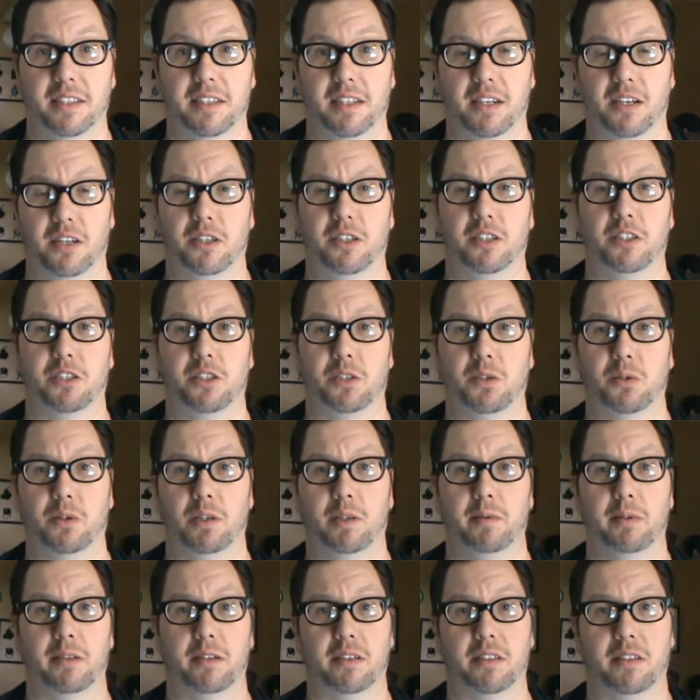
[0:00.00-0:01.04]
I heard a story
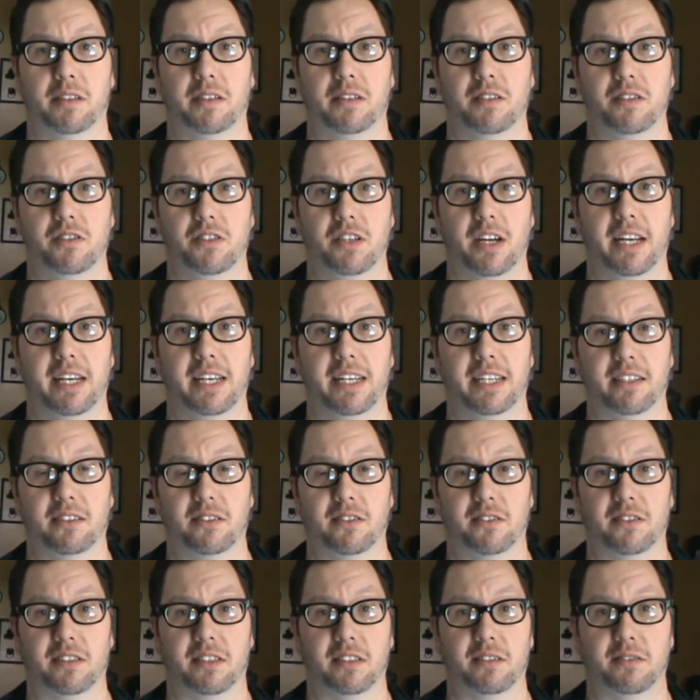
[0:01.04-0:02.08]
about Jack
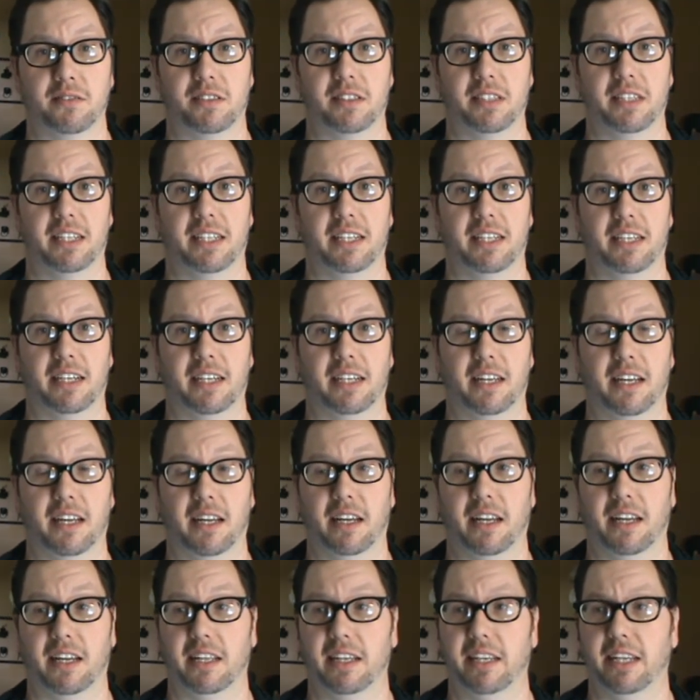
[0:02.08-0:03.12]
Nicholson sitting
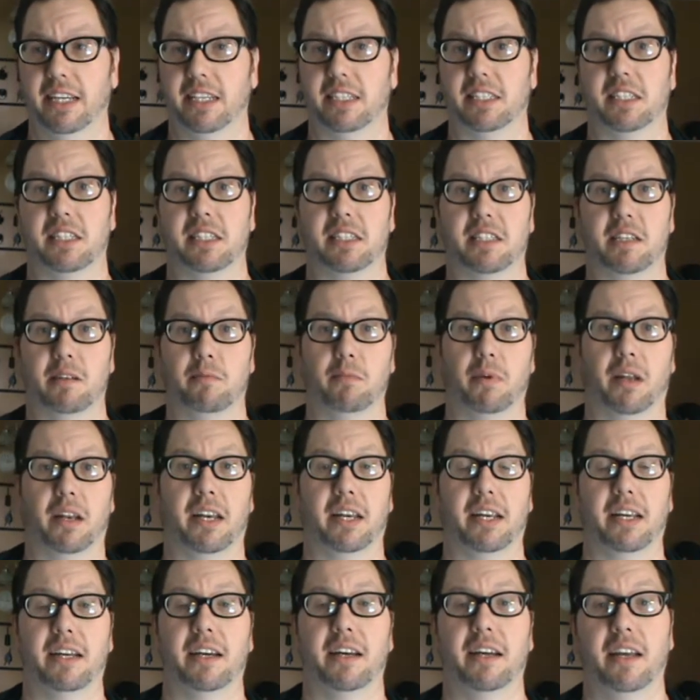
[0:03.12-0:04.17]
next to
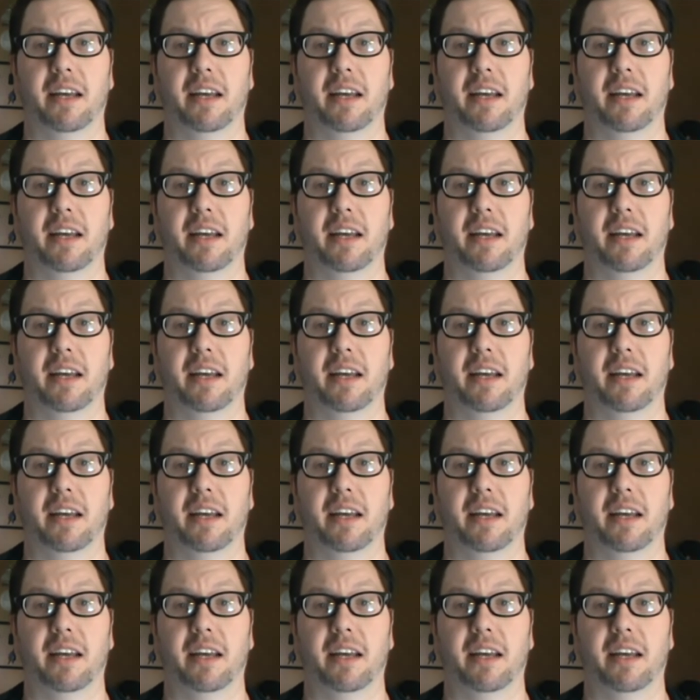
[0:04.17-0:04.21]
somebody,